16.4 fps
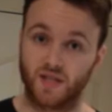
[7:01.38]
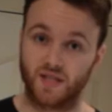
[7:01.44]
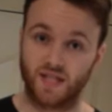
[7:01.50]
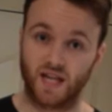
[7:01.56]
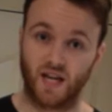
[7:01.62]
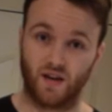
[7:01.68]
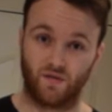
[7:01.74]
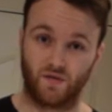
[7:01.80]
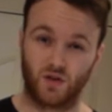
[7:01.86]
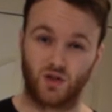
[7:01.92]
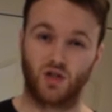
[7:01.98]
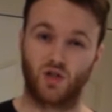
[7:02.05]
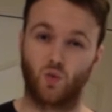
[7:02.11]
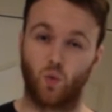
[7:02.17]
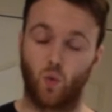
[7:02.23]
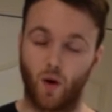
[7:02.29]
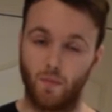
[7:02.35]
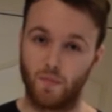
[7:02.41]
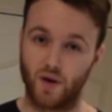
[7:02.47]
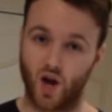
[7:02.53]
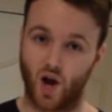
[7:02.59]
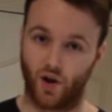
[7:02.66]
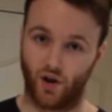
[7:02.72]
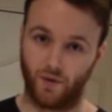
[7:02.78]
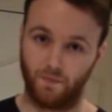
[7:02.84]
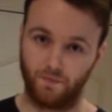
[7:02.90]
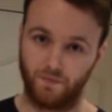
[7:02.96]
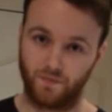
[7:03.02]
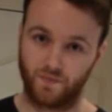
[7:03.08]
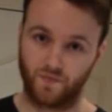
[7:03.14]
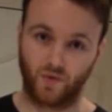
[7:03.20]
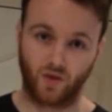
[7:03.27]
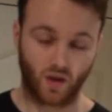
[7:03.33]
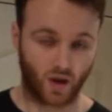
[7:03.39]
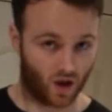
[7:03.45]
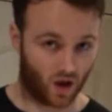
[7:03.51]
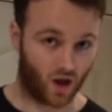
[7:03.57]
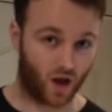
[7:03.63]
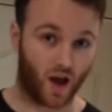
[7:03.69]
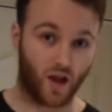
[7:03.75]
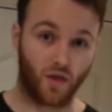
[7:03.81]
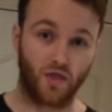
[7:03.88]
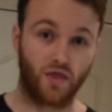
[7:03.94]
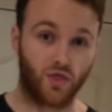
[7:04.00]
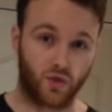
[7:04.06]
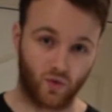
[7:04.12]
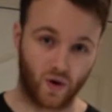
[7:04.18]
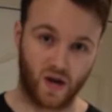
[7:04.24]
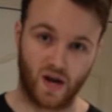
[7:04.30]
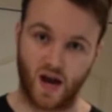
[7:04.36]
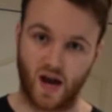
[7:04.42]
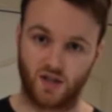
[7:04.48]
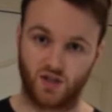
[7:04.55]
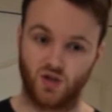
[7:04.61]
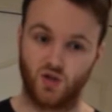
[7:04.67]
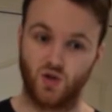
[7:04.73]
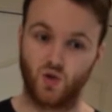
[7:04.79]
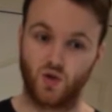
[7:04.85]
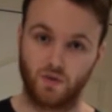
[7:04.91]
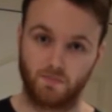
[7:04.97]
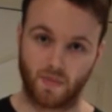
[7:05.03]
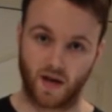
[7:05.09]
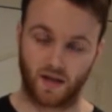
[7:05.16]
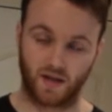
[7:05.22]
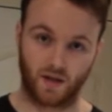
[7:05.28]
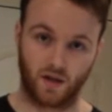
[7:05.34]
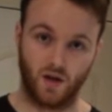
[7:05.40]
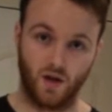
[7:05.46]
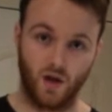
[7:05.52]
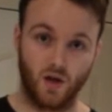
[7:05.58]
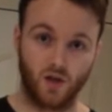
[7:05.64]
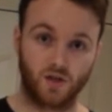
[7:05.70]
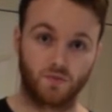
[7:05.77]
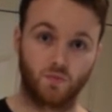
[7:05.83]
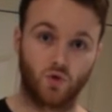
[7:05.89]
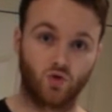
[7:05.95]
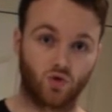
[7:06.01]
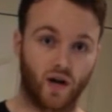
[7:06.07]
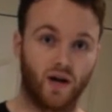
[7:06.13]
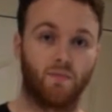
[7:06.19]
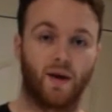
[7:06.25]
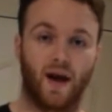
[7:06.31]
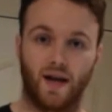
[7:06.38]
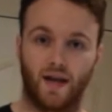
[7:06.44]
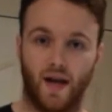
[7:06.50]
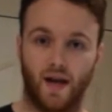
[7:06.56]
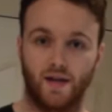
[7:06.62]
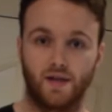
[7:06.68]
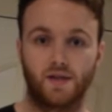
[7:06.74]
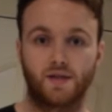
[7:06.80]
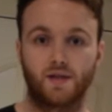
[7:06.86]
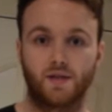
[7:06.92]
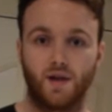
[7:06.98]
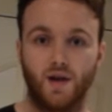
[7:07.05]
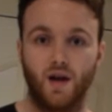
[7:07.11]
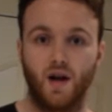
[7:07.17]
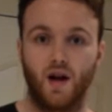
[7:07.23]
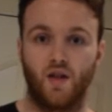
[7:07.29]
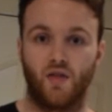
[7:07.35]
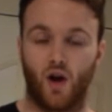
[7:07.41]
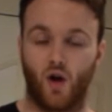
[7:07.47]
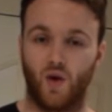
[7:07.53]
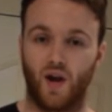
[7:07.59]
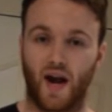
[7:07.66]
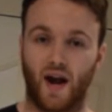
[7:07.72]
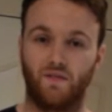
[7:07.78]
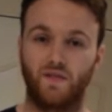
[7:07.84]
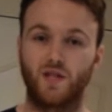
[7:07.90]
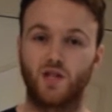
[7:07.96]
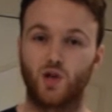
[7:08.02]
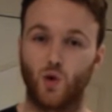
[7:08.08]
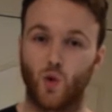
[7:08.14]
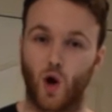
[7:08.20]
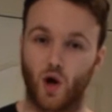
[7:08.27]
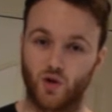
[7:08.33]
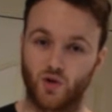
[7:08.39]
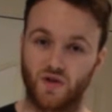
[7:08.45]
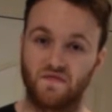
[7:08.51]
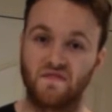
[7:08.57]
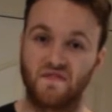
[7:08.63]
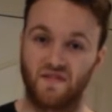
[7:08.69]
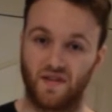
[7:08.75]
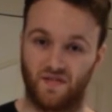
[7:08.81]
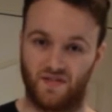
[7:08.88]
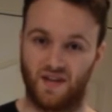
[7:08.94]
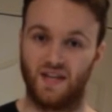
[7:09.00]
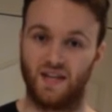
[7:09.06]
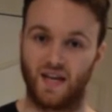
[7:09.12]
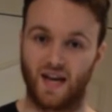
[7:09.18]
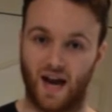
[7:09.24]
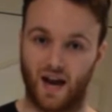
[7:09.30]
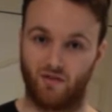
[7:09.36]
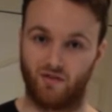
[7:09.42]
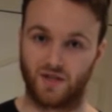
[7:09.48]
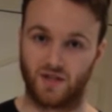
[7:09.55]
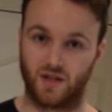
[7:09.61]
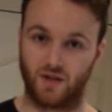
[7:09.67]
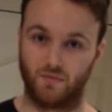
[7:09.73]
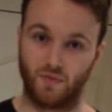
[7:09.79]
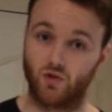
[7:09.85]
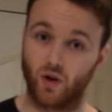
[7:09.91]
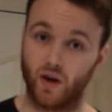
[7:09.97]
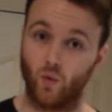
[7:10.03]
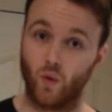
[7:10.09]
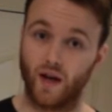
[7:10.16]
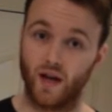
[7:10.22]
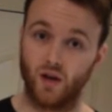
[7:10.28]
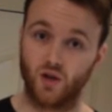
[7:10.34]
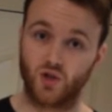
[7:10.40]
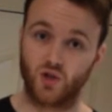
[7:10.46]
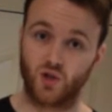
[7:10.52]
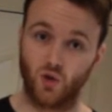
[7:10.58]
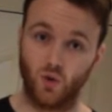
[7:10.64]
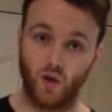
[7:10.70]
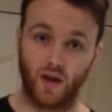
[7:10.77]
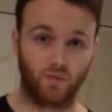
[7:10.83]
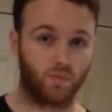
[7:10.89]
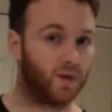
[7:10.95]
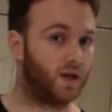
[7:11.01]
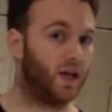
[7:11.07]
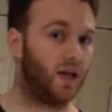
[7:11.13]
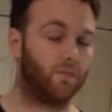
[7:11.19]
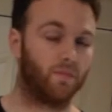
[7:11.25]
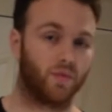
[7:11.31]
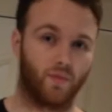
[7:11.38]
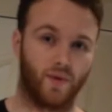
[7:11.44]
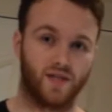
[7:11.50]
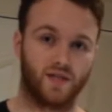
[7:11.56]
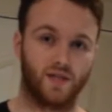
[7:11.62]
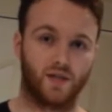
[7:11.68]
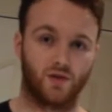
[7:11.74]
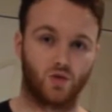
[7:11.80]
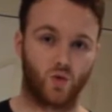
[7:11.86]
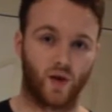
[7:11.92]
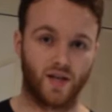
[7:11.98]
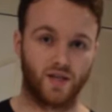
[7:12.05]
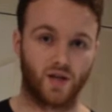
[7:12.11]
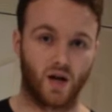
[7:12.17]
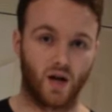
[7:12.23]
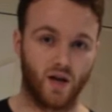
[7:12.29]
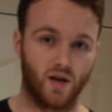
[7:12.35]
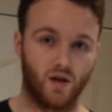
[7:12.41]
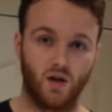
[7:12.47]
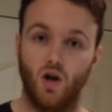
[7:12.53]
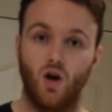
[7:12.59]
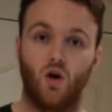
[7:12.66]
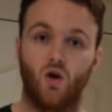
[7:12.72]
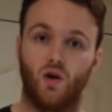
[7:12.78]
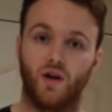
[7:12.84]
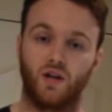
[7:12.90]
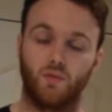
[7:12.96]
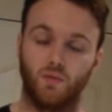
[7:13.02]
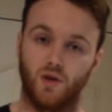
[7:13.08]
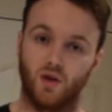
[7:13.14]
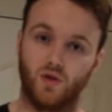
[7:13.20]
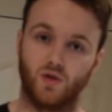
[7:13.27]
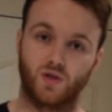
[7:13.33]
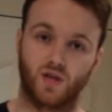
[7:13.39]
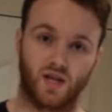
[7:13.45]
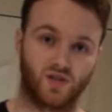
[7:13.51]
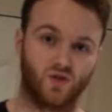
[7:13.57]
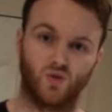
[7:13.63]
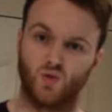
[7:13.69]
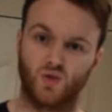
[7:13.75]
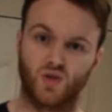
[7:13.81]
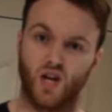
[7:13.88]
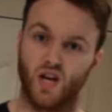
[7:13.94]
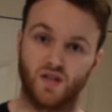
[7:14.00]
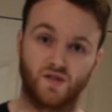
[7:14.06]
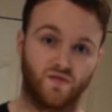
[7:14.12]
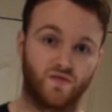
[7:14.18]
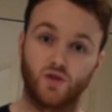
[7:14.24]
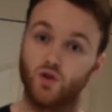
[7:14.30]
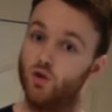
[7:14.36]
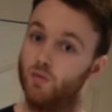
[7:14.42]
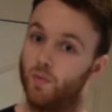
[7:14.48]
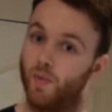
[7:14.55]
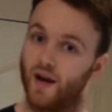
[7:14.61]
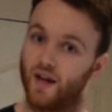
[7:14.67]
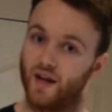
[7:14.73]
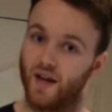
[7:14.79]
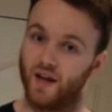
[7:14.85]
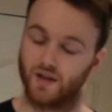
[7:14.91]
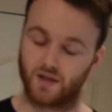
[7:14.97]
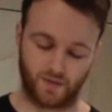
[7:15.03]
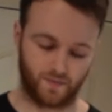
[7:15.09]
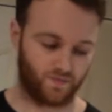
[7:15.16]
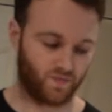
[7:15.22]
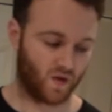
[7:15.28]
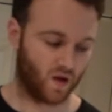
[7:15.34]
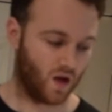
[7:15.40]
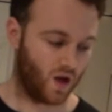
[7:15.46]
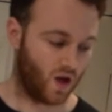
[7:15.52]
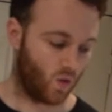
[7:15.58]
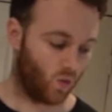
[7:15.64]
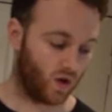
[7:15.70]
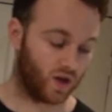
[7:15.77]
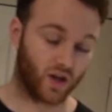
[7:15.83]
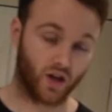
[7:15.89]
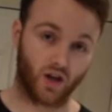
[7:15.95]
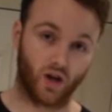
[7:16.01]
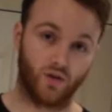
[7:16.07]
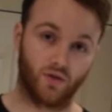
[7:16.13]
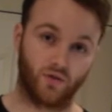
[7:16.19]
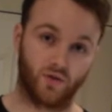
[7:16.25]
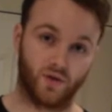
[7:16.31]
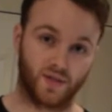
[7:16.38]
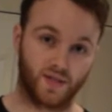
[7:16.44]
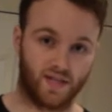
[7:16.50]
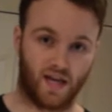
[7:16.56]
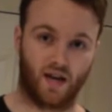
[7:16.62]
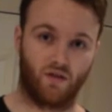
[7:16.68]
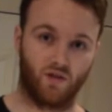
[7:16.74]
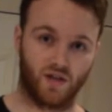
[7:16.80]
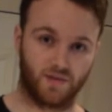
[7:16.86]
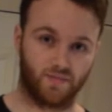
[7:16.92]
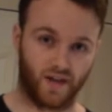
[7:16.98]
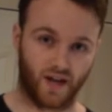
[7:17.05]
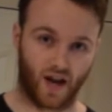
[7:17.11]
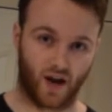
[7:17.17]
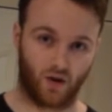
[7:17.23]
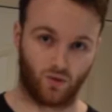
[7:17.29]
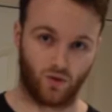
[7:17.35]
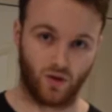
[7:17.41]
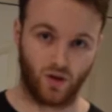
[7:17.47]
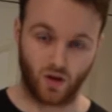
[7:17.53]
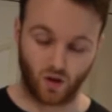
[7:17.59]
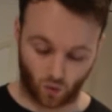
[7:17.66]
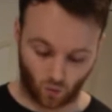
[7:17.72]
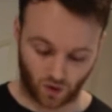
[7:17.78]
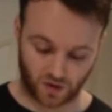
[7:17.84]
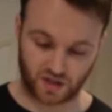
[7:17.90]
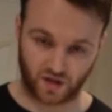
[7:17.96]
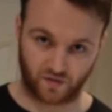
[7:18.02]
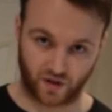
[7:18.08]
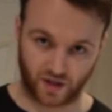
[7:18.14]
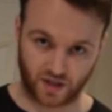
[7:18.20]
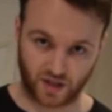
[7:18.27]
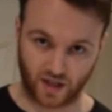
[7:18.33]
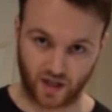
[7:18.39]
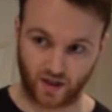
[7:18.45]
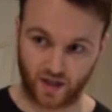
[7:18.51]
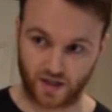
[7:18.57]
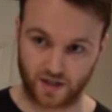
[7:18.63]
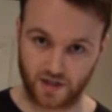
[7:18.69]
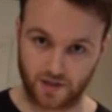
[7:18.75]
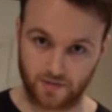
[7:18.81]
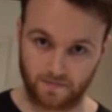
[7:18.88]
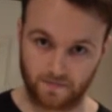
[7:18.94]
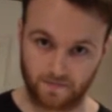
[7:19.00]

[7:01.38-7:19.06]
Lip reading: see, for just 1 banana and 3 eggs, you can make some great pancakes that only have 215 calories in them. Great weight loss tool and be implemented into any diet, or it can be used as an alternative to normal pancakes. We're going to go through a second recipe now, once I finish eating this.